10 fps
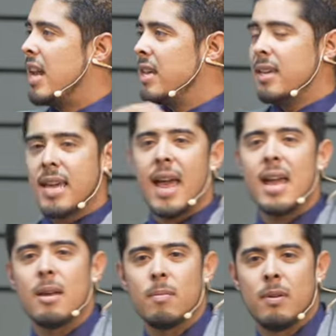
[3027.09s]
he
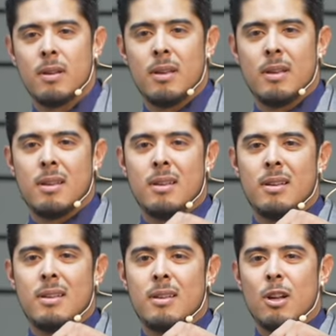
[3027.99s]
came
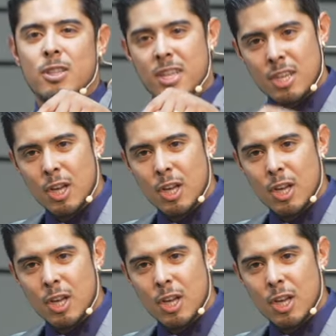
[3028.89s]
to the